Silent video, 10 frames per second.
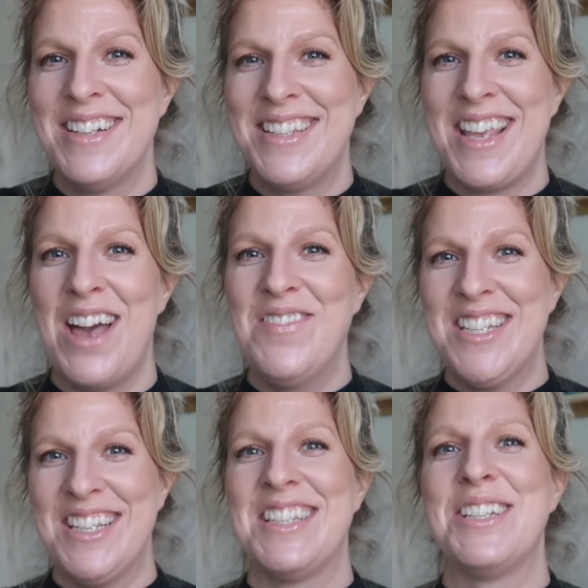your
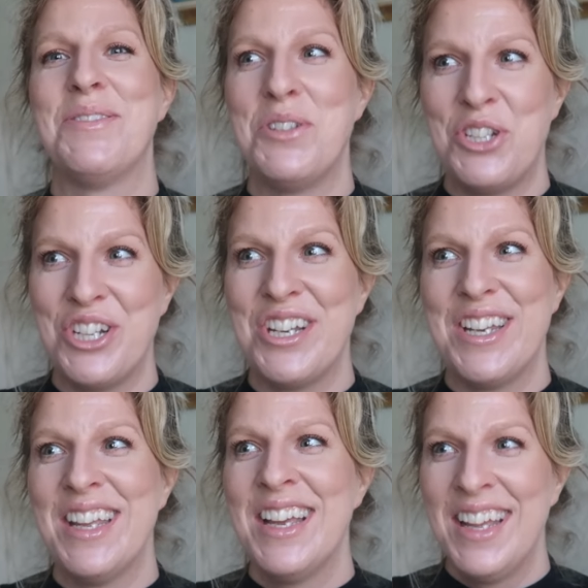skepticism
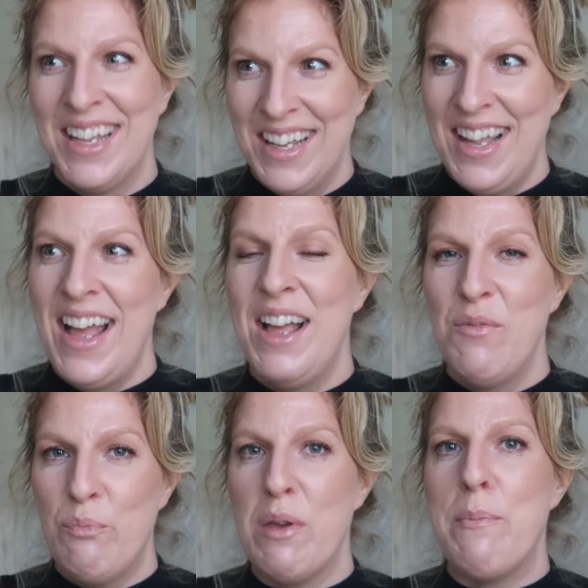should
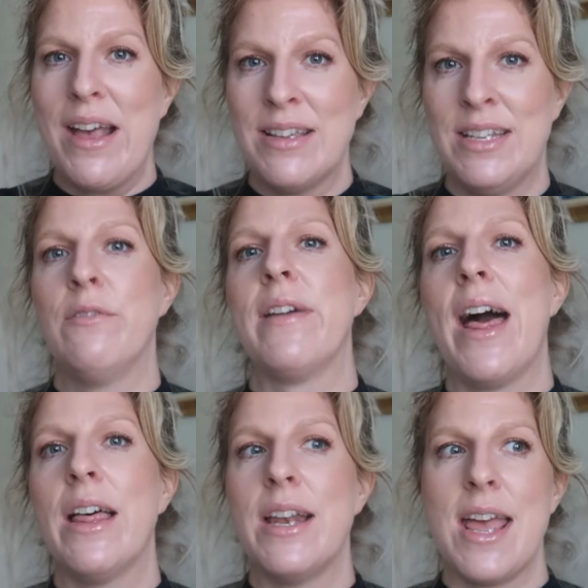be based in
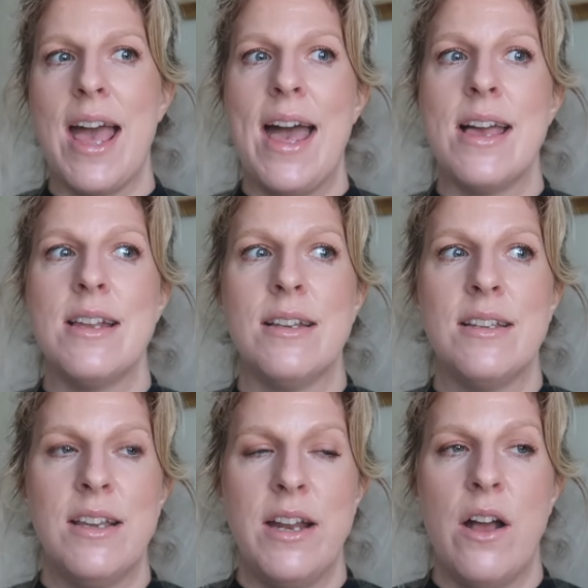reality. And,
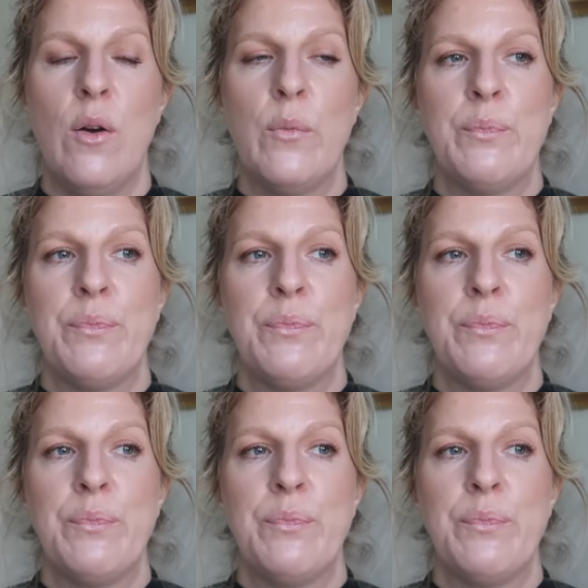you know,